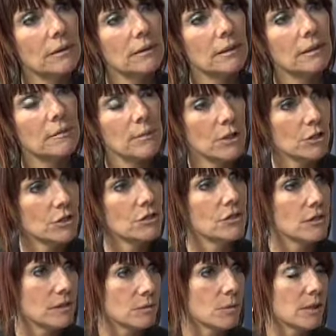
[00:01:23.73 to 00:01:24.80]
on the
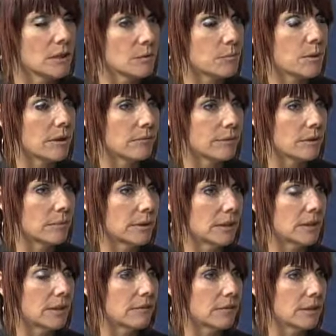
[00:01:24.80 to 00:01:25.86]
margins as well as
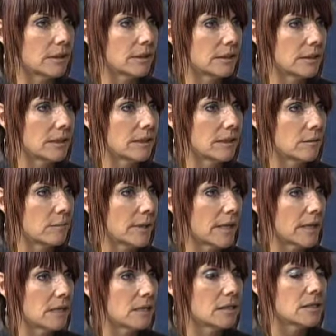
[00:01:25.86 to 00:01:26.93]
profitability of the Canadian
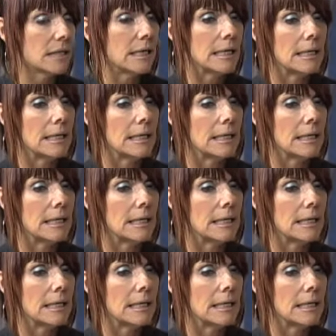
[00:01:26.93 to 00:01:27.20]
banks.